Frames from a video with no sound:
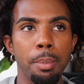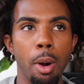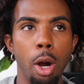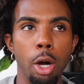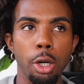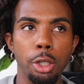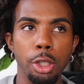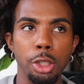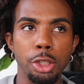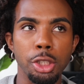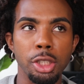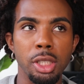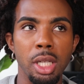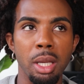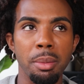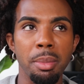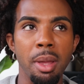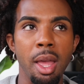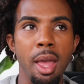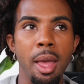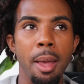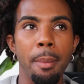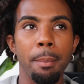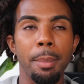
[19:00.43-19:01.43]

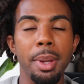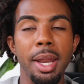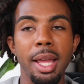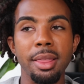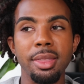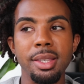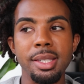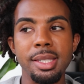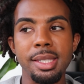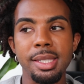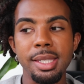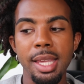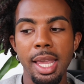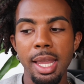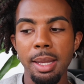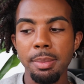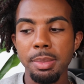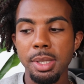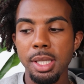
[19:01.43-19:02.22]
partnership. But at the same